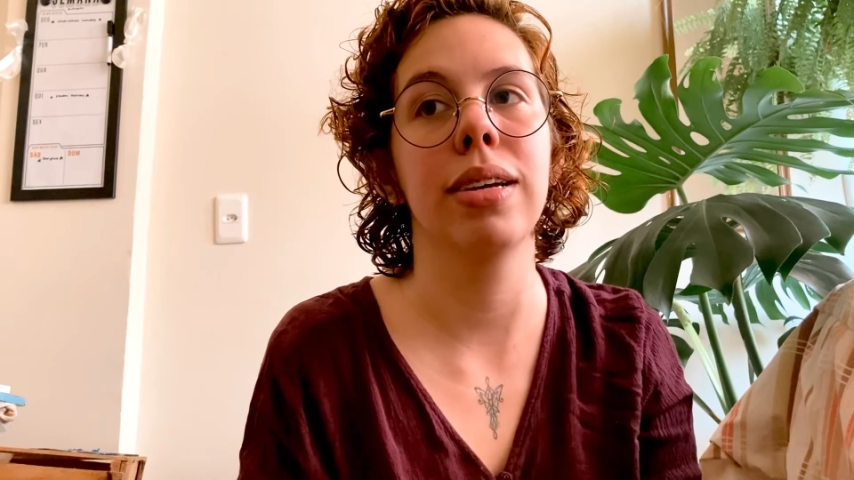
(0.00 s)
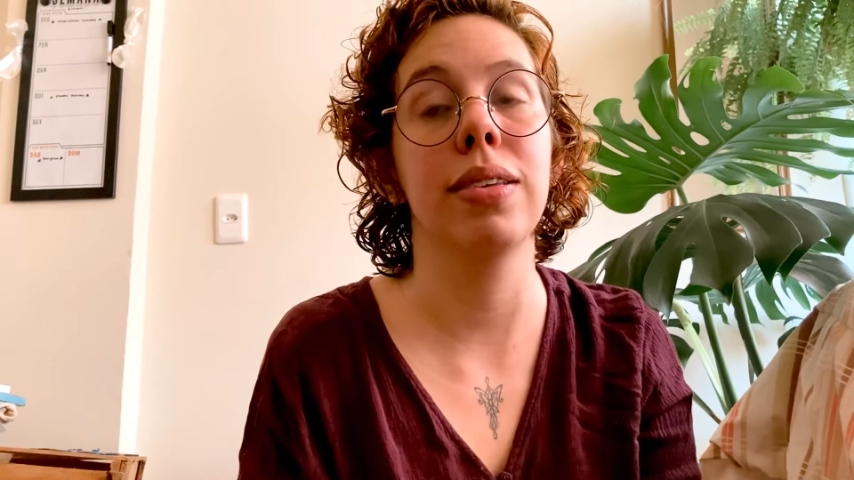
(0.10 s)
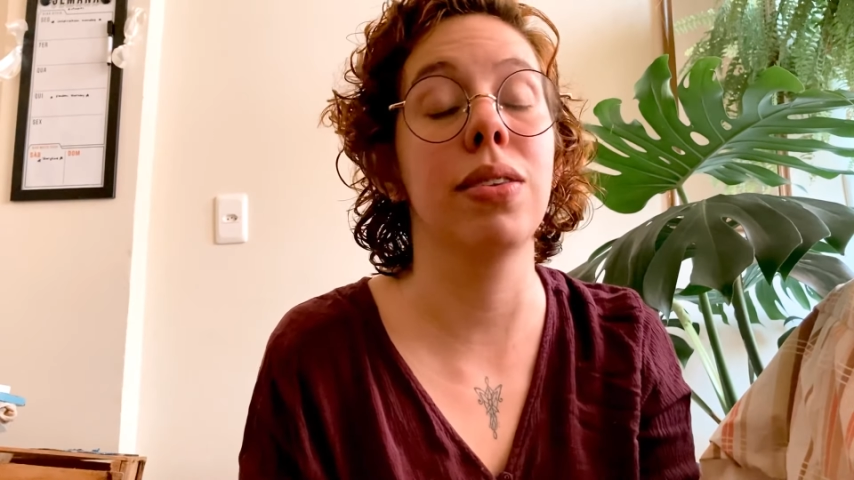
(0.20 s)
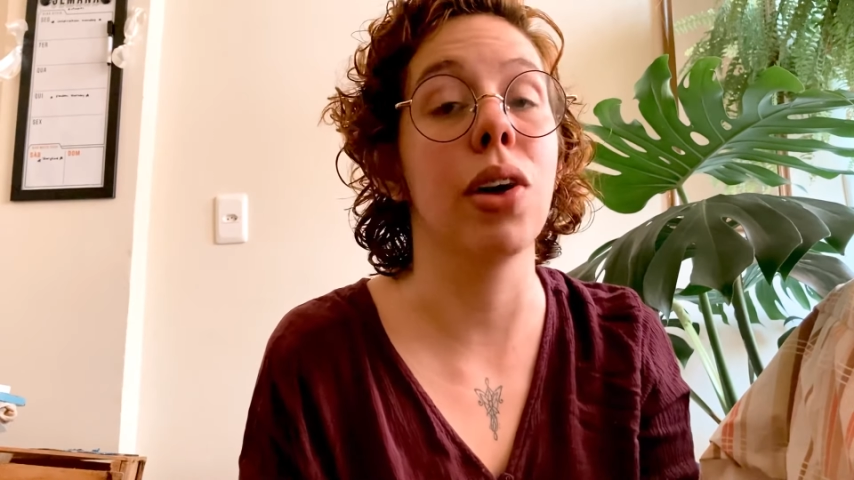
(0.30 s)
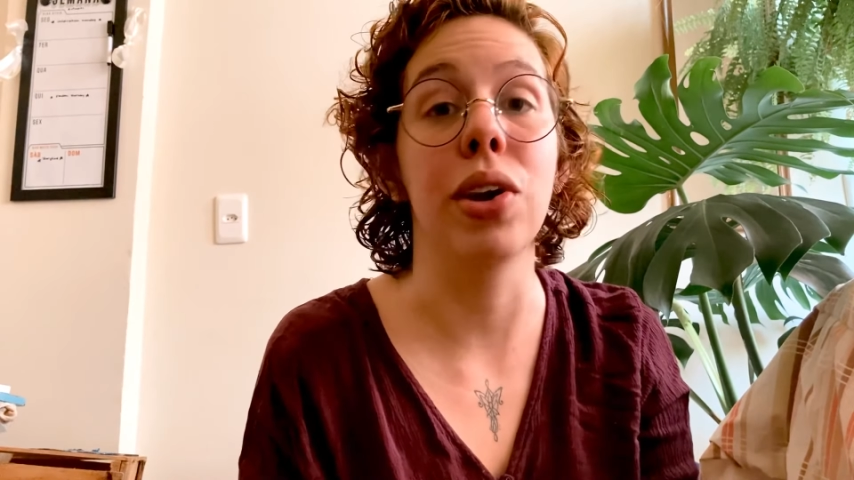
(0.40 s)

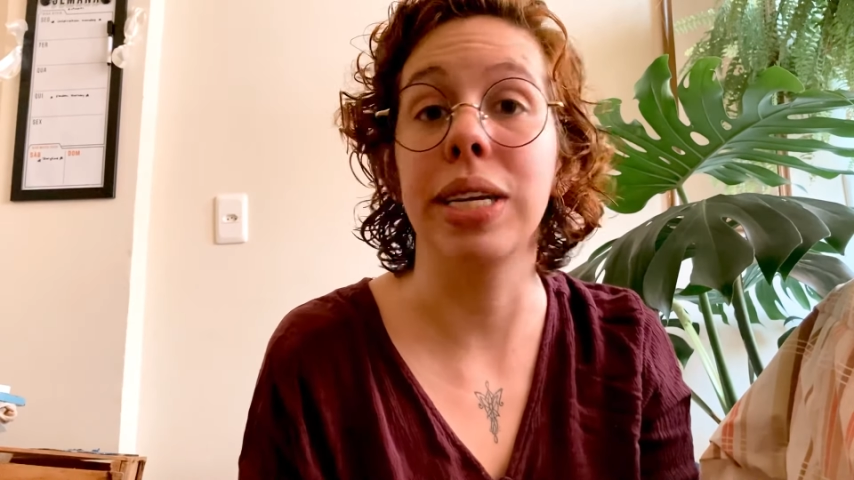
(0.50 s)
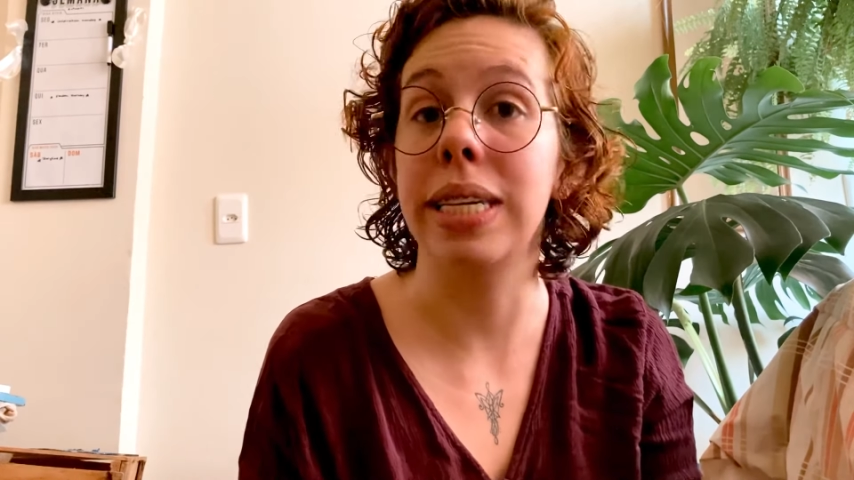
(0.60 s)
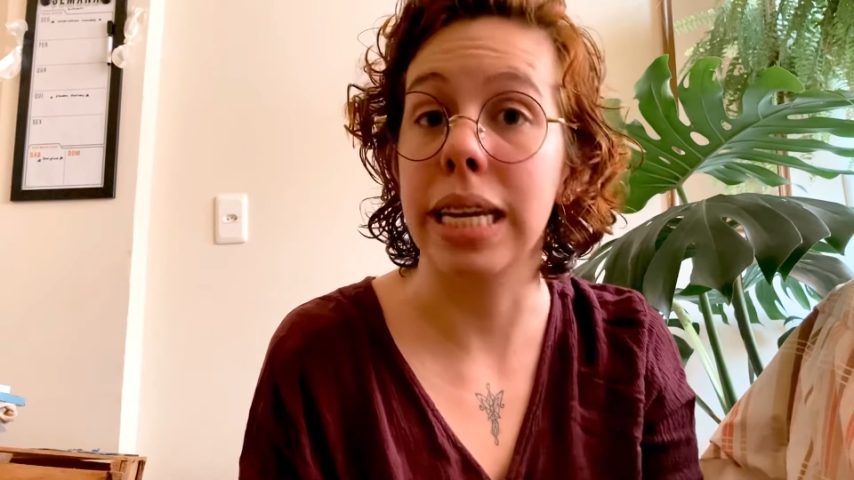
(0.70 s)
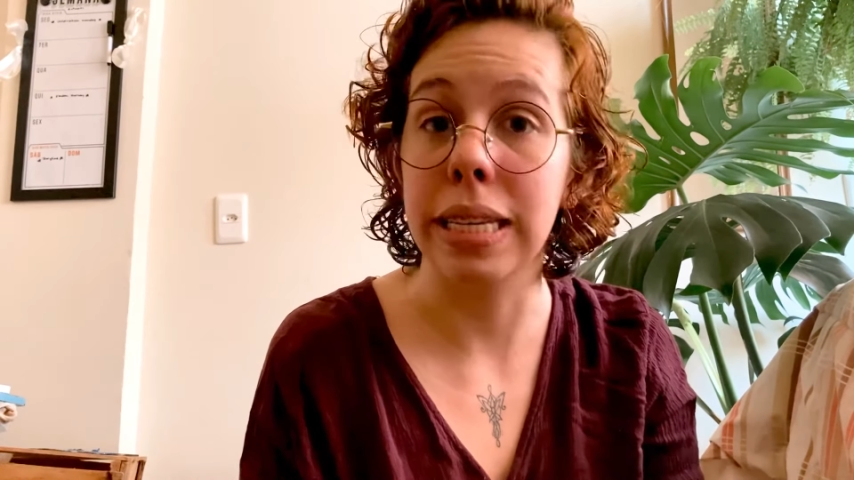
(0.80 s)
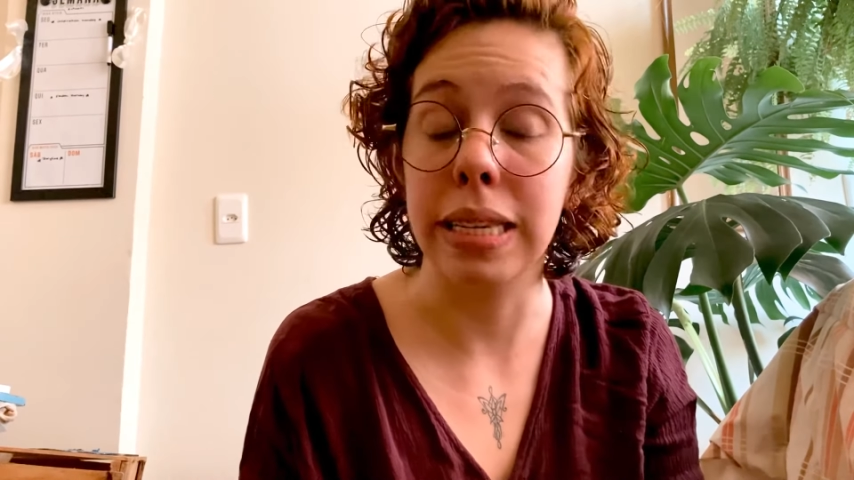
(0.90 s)
started
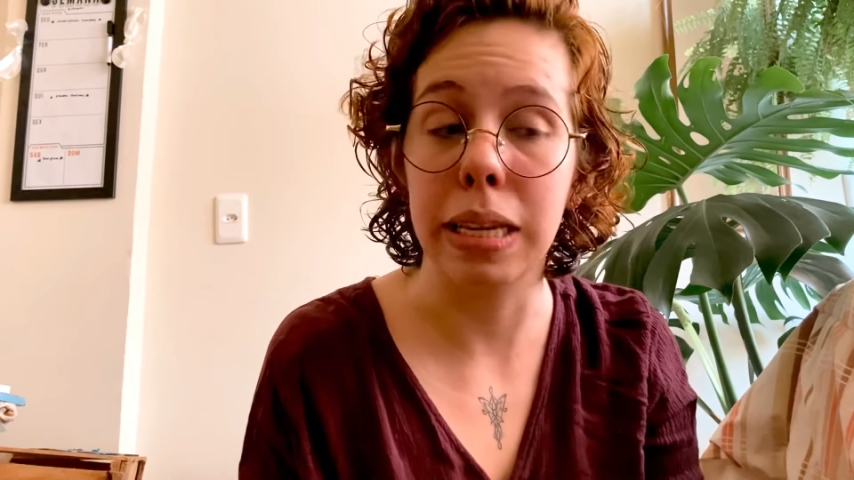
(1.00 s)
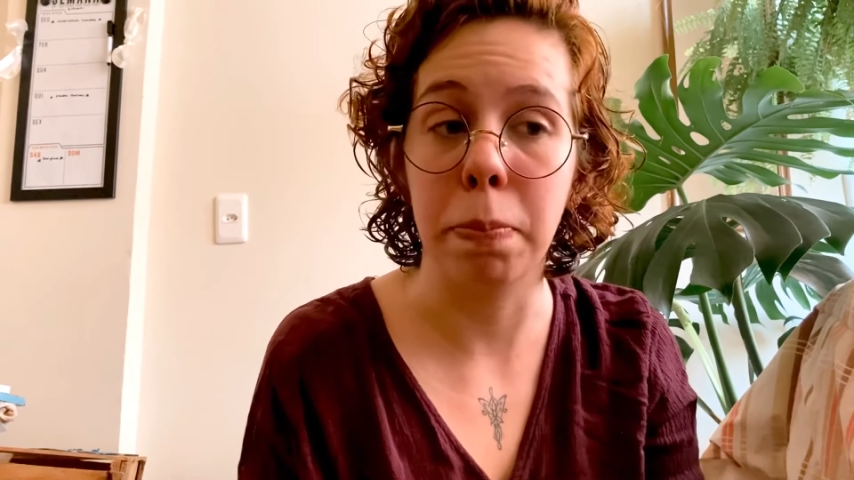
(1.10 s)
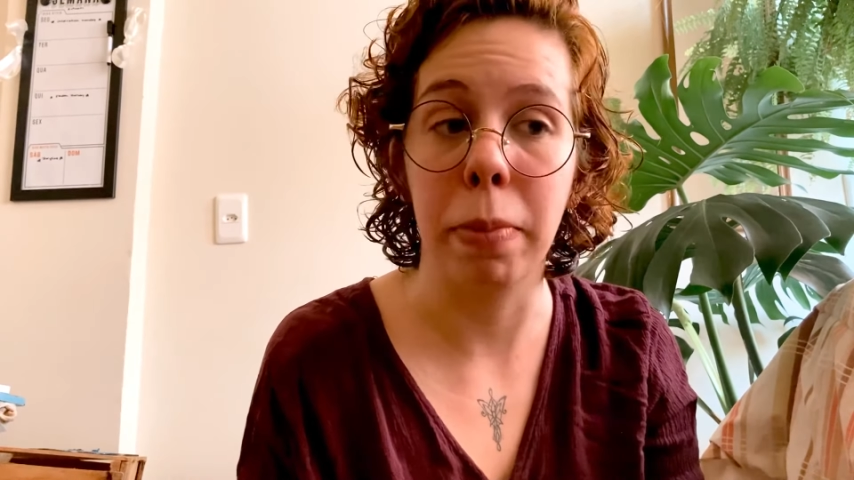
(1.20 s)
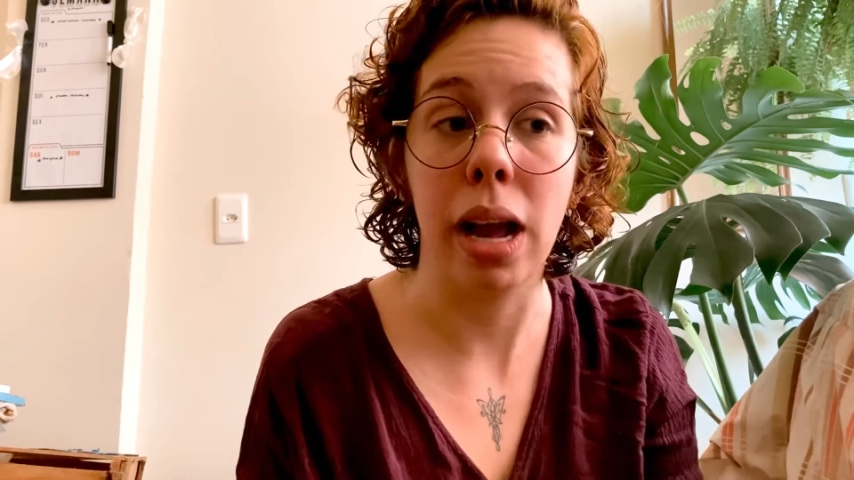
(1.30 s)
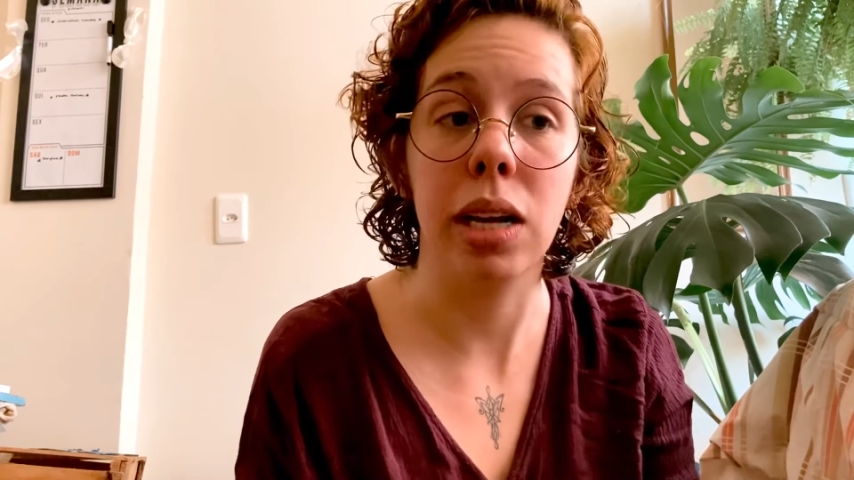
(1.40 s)

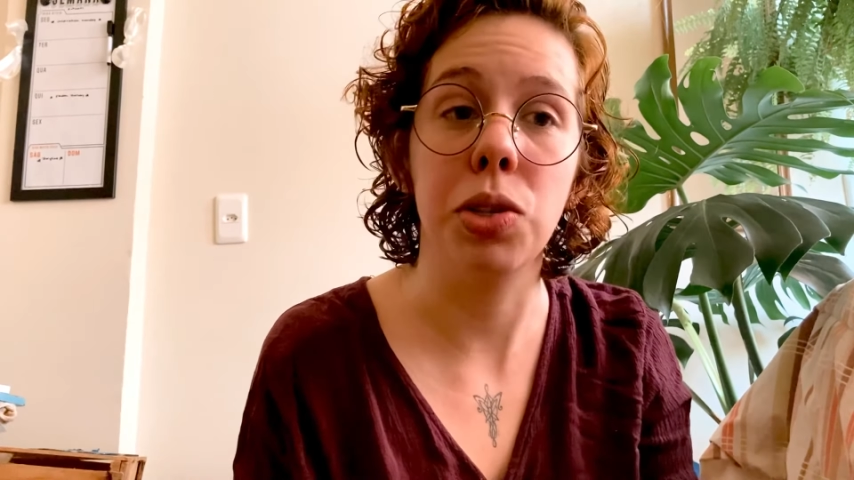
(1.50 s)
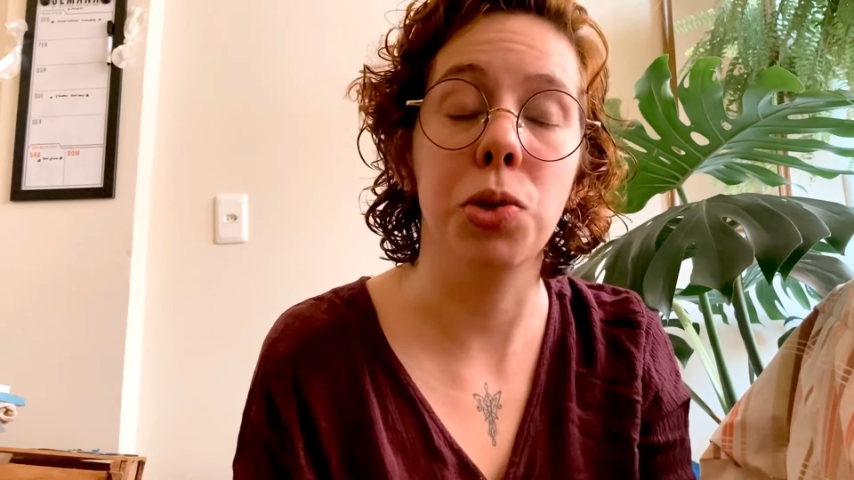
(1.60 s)
dancing back in